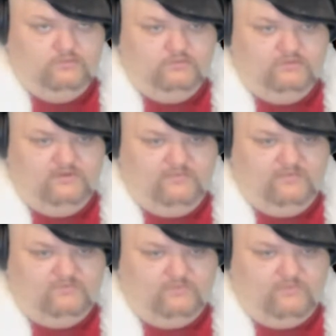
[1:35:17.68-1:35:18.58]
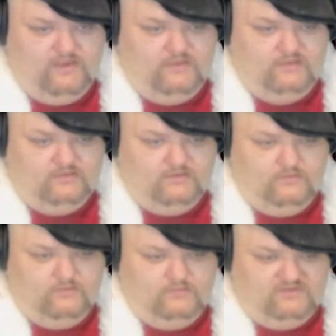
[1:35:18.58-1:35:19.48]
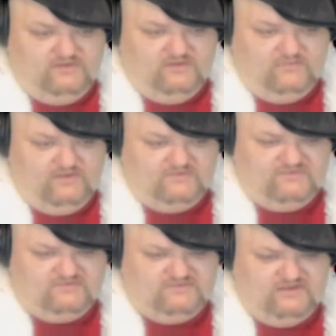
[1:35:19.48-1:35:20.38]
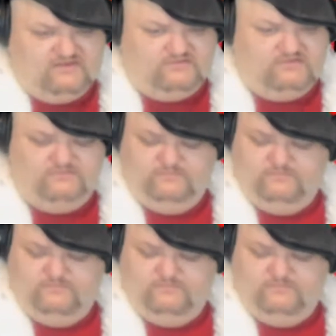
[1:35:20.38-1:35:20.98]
Damn, that was a while ago. What the hell? Why ain't y'all talking?